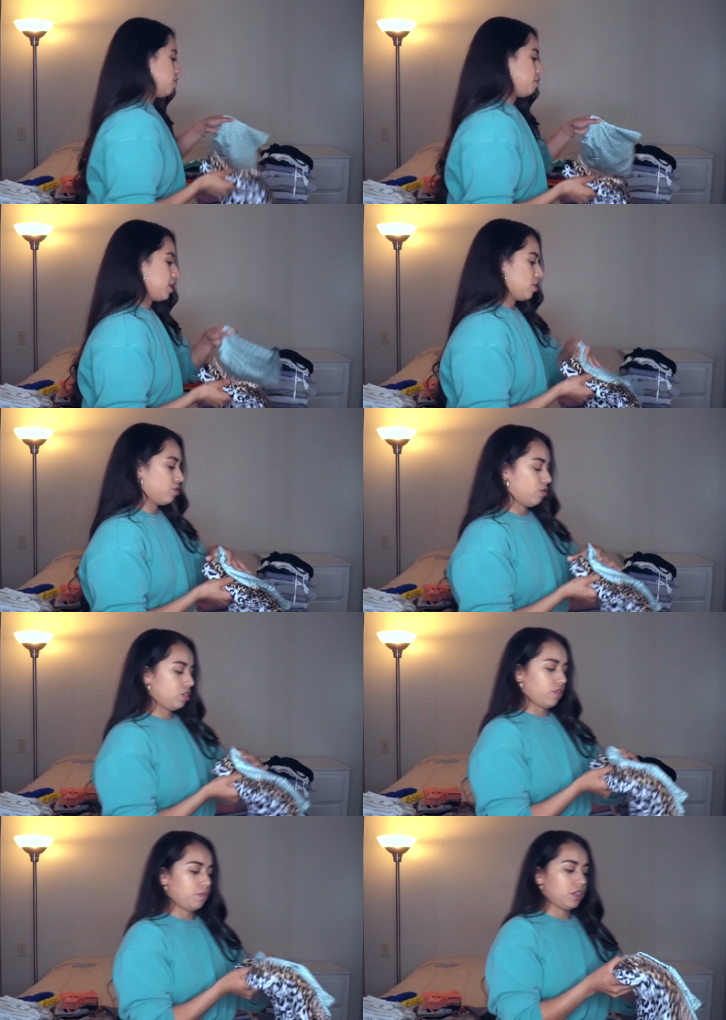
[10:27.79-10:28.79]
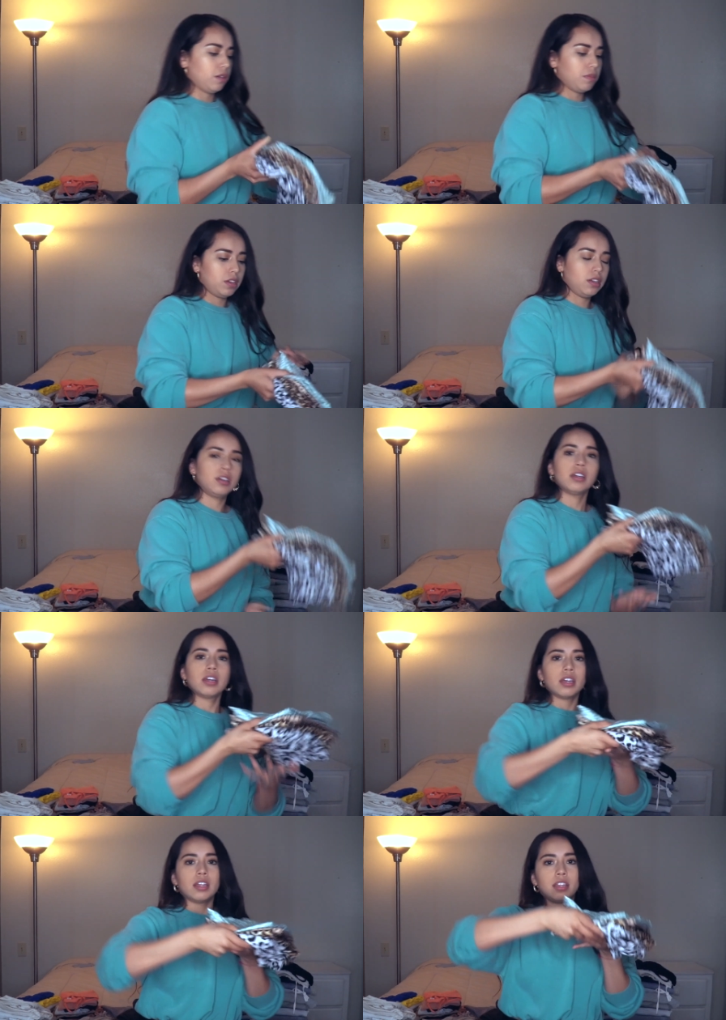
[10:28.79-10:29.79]
of biker shorts from them.
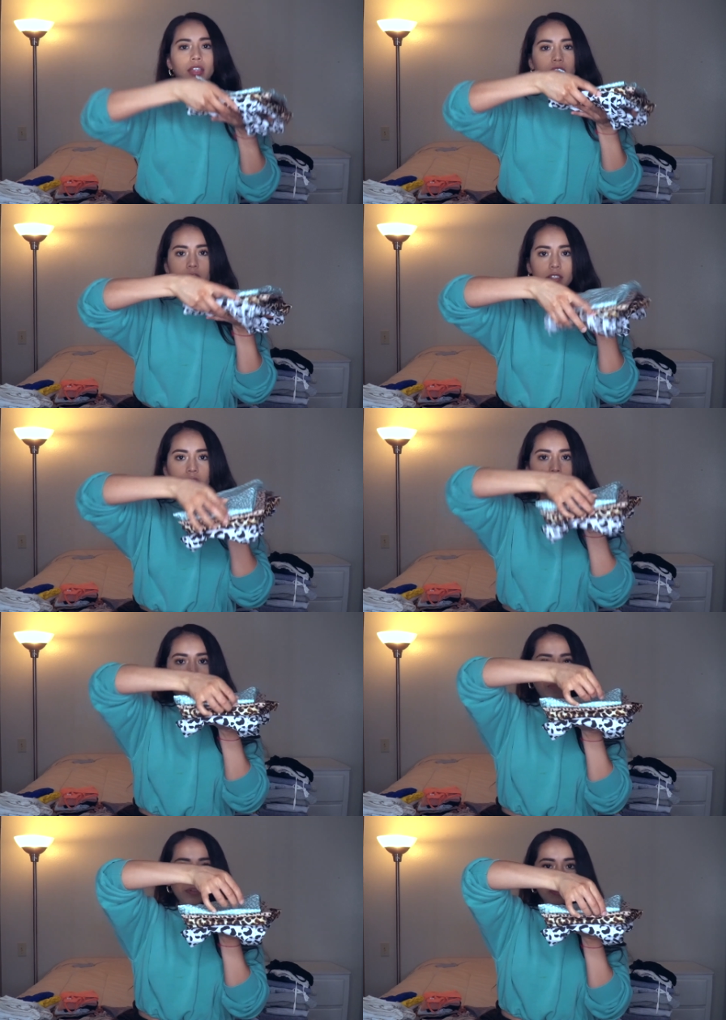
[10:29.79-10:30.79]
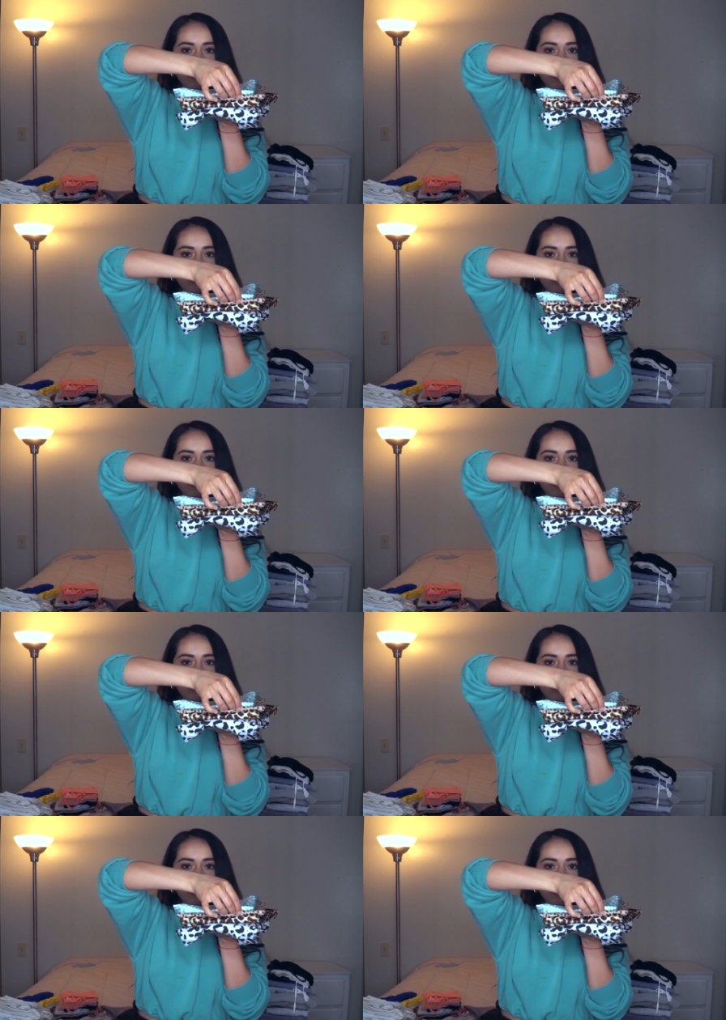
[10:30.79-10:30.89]
Like these are all polka